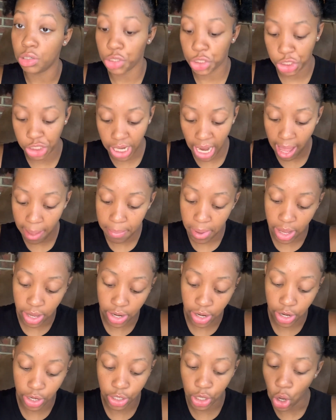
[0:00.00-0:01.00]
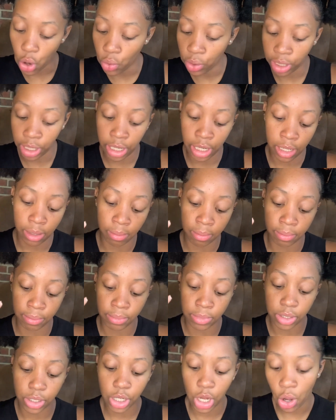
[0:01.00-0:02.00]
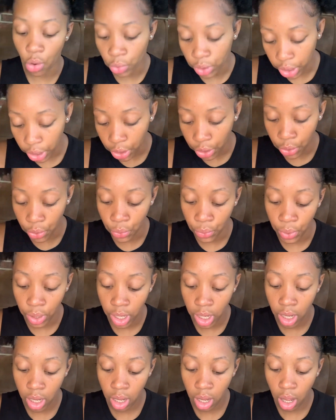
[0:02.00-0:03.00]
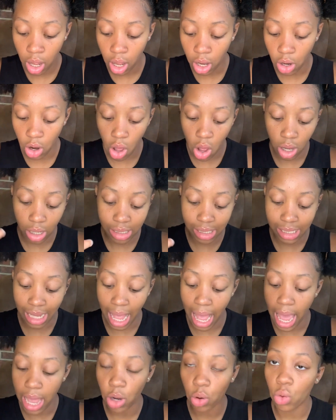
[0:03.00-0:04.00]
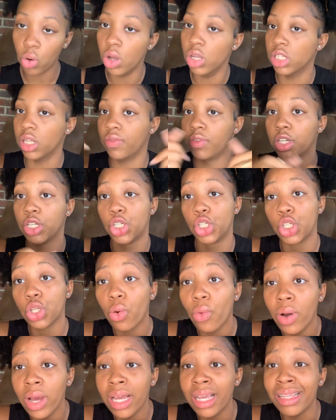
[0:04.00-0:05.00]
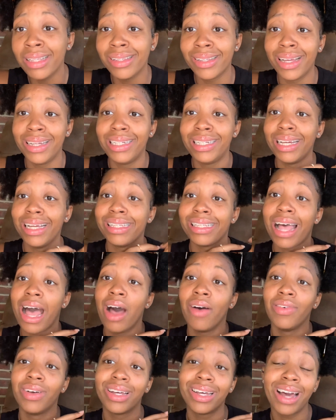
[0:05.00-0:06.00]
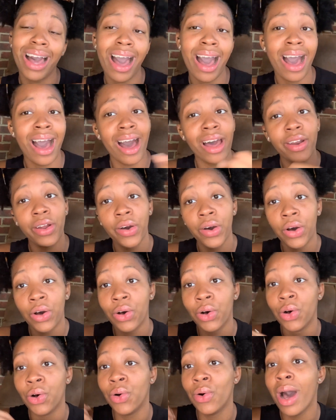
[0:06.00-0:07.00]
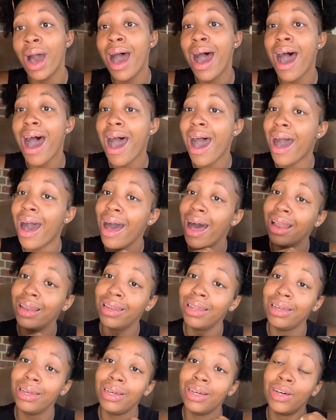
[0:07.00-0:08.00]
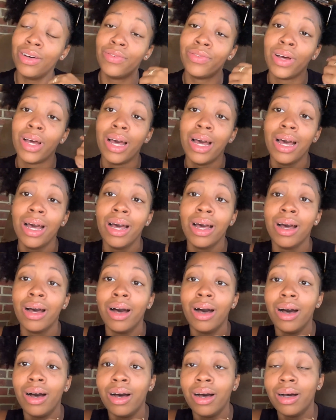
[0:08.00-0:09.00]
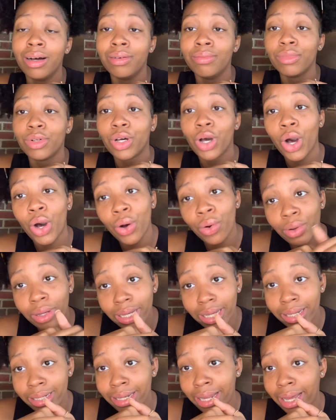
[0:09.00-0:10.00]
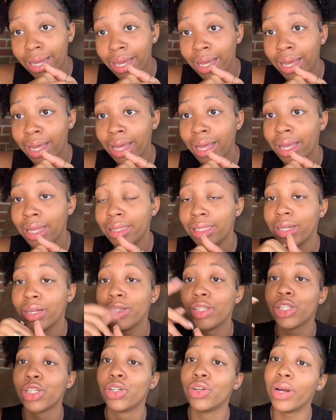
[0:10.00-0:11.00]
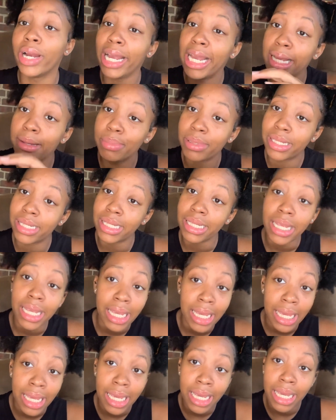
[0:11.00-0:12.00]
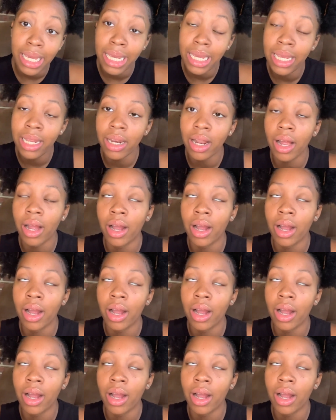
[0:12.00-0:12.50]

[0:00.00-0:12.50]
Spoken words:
shea butter, kokum, cocoa, alongside oils of your choice, such as avocado, olive, coconut, there's grapeseed,